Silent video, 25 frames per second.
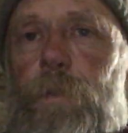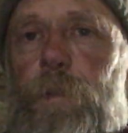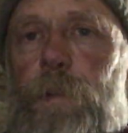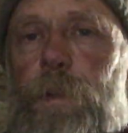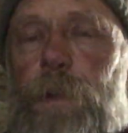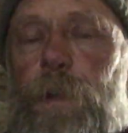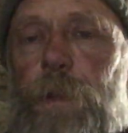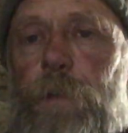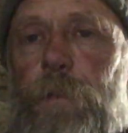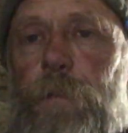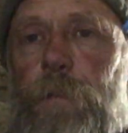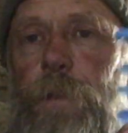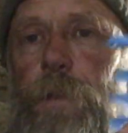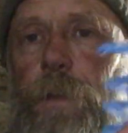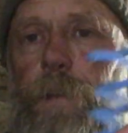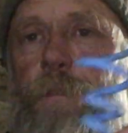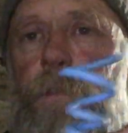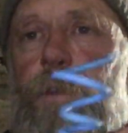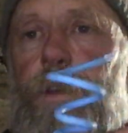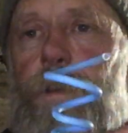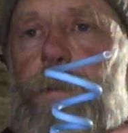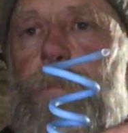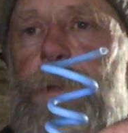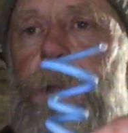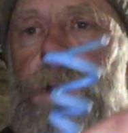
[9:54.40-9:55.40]
if
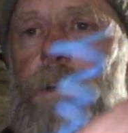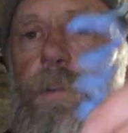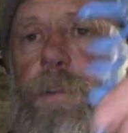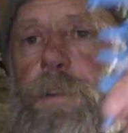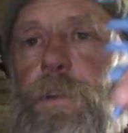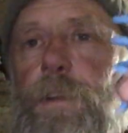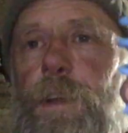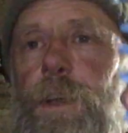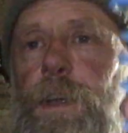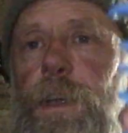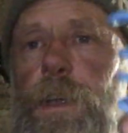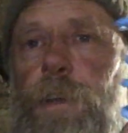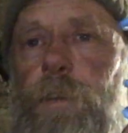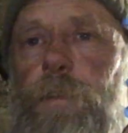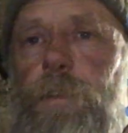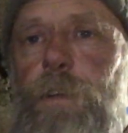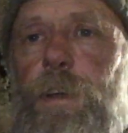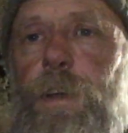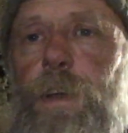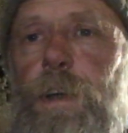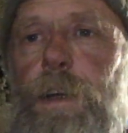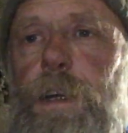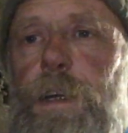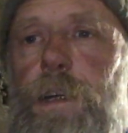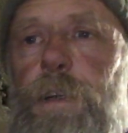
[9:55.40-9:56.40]
you imagine these are
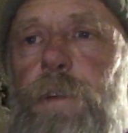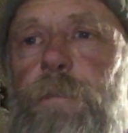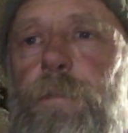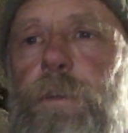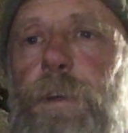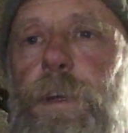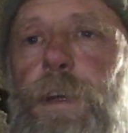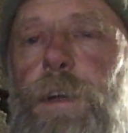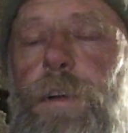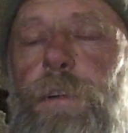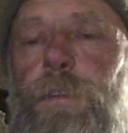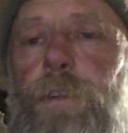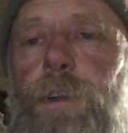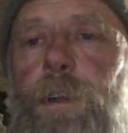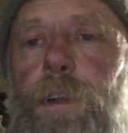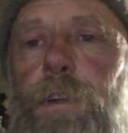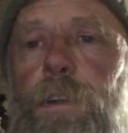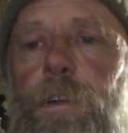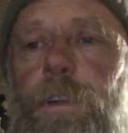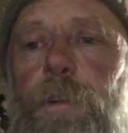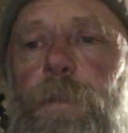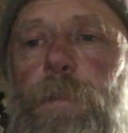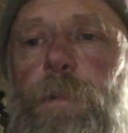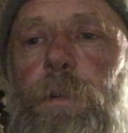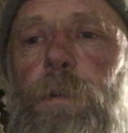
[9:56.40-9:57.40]
going around under
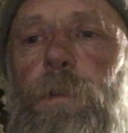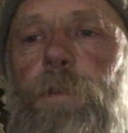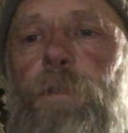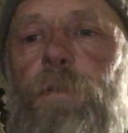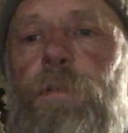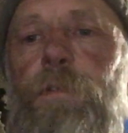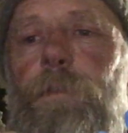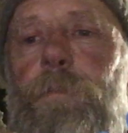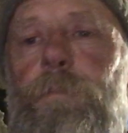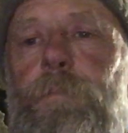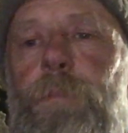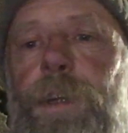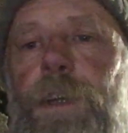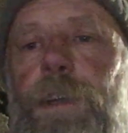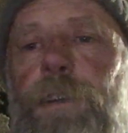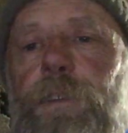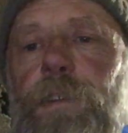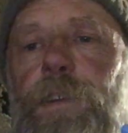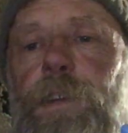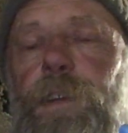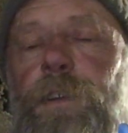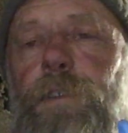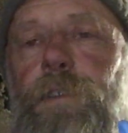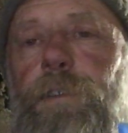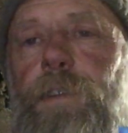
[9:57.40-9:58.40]
the water and
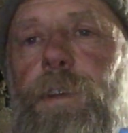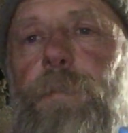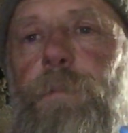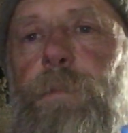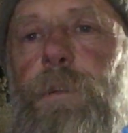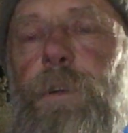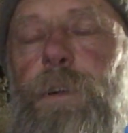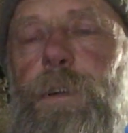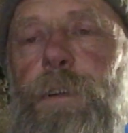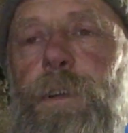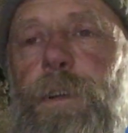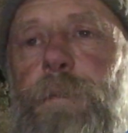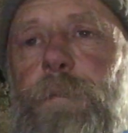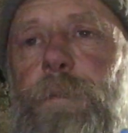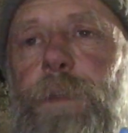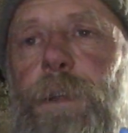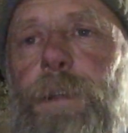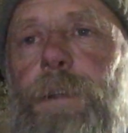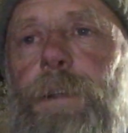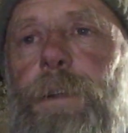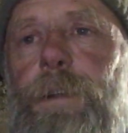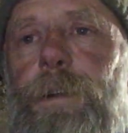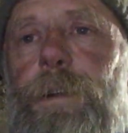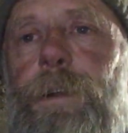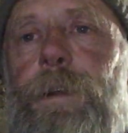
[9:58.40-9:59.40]
meeting somewhere in the
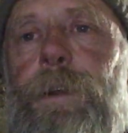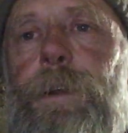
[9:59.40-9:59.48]
middle,